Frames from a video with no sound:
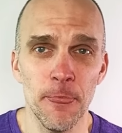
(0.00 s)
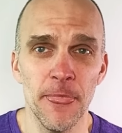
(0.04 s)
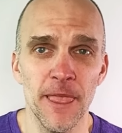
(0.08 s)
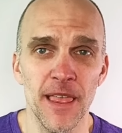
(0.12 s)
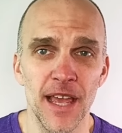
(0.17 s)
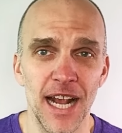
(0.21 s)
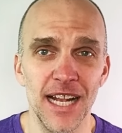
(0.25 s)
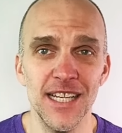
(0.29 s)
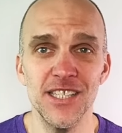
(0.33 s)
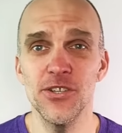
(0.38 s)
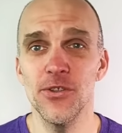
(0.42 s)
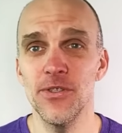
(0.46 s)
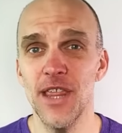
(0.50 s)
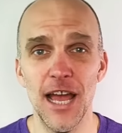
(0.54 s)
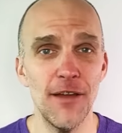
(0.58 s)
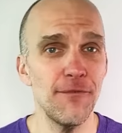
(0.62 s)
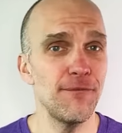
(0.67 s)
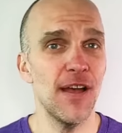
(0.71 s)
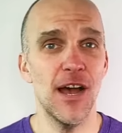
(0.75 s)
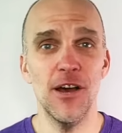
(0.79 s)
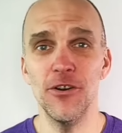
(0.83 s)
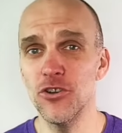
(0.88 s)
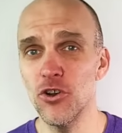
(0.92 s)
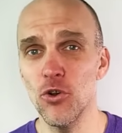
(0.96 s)
And so that
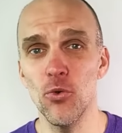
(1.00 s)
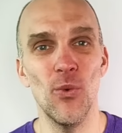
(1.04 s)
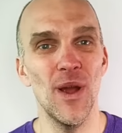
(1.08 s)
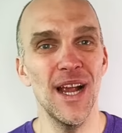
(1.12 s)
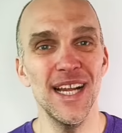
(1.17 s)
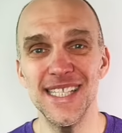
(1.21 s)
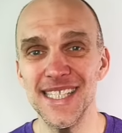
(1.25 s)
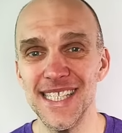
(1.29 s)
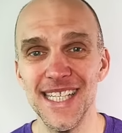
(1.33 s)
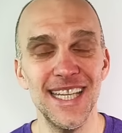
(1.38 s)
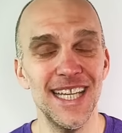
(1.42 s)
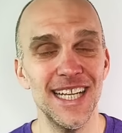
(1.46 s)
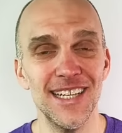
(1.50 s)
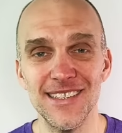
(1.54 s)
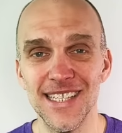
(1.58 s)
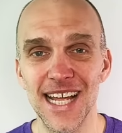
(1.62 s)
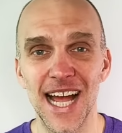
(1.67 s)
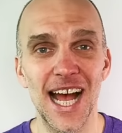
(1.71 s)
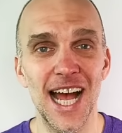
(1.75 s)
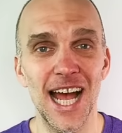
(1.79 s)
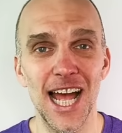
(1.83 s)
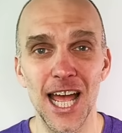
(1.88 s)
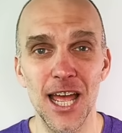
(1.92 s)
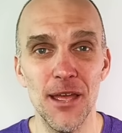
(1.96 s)
founder wasted their
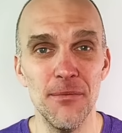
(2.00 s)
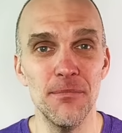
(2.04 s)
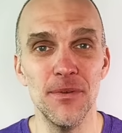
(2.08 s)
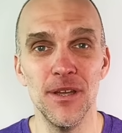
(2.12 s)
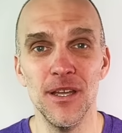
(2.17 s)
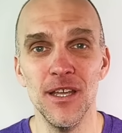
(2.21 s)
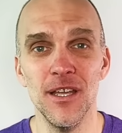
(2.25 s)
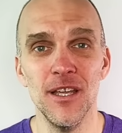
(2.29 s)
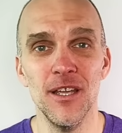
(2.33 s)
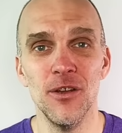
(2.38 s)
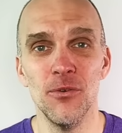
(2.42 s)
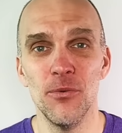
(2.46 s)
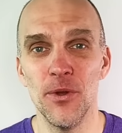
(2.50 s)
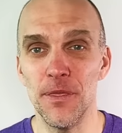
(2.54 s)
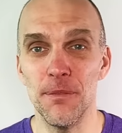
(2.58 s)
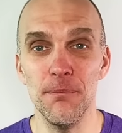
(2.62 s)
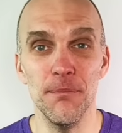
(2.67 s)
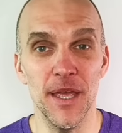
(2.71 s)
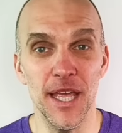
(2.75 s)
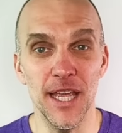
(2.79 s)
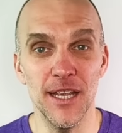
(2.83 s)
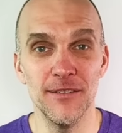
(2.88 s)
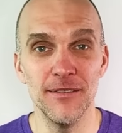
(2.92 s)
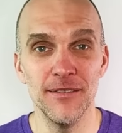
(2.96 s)
time with
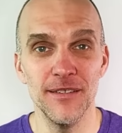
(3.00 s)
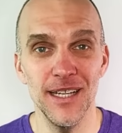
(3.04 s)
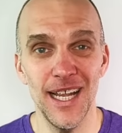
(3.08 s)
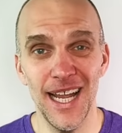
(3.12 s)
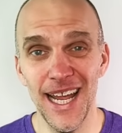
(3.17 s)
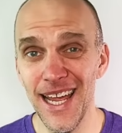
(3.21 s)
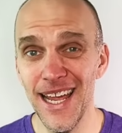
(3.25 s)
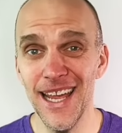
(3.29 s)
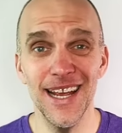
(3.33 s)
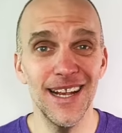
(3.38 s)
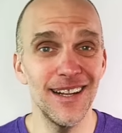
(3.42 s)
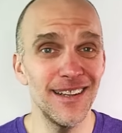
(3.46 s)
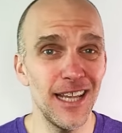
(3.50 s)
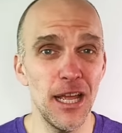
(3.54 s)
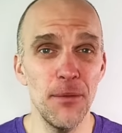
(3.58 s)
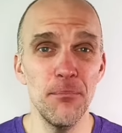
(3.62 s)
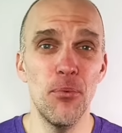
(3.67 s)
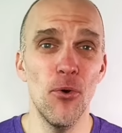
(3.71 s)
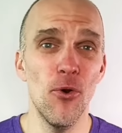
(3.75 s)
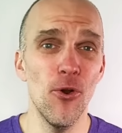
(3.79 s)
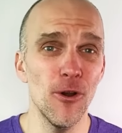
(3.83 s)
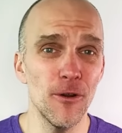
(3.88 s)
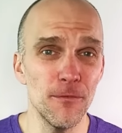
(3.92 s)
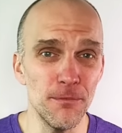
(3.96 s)
me and they
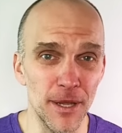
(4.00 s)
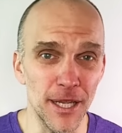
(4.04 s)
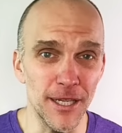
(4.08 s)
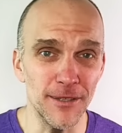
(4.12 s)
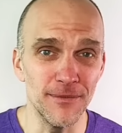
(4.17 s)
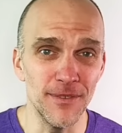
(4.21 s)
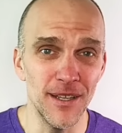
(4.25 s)
bored me.